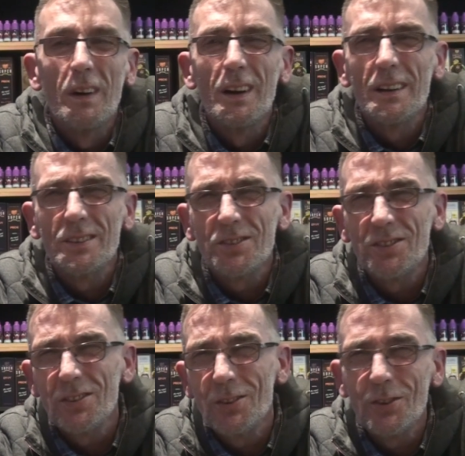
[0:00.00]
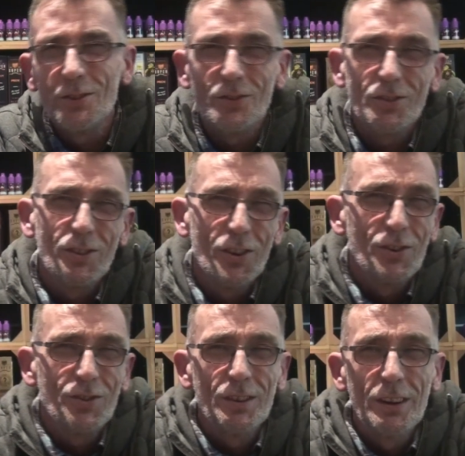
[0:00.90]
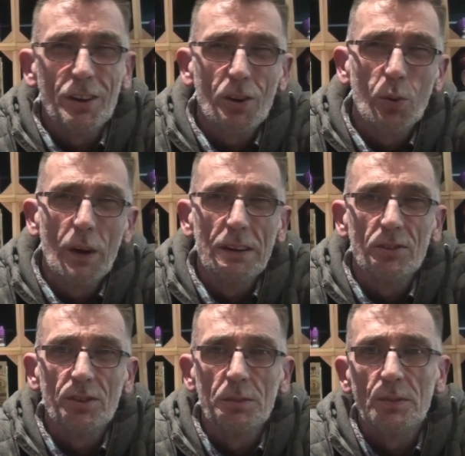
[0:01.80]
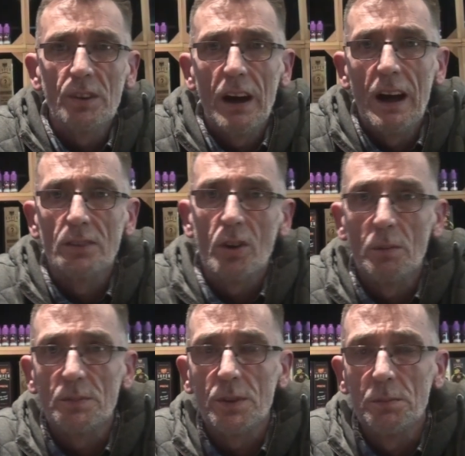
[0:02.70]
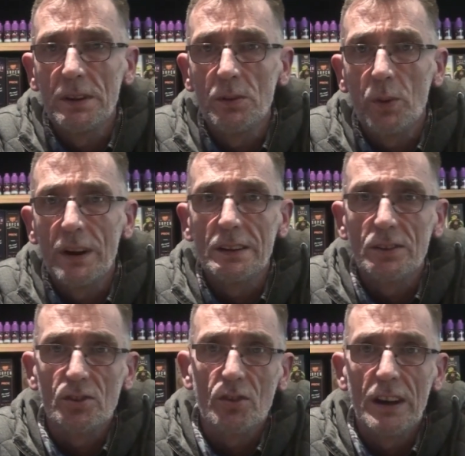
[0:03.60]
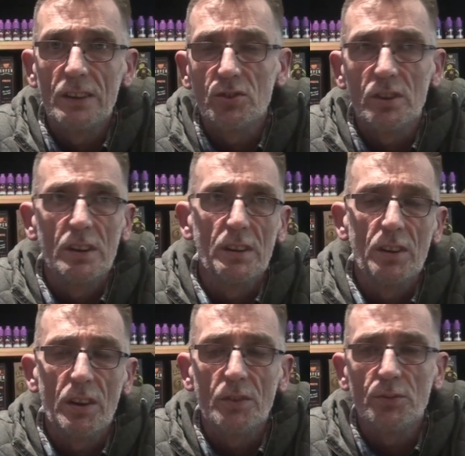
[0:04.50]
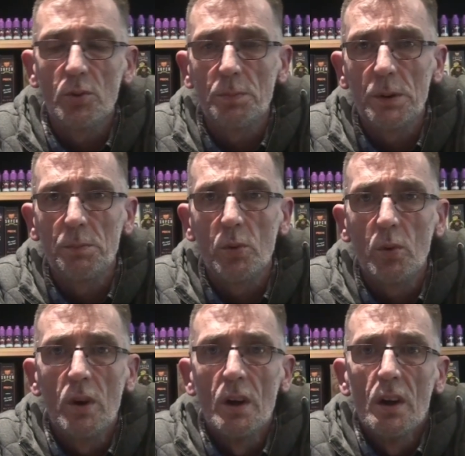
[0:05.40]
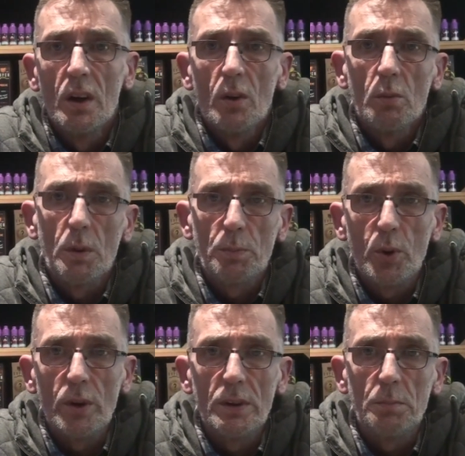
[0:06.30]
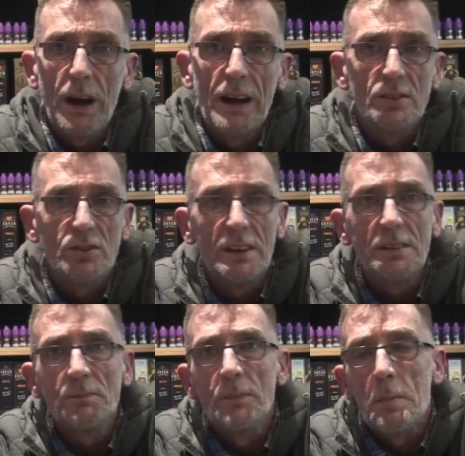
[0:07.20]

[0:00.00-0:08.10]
It just doesn't quite seem to add up to me why this Gretchen and another few people were putting the bans in.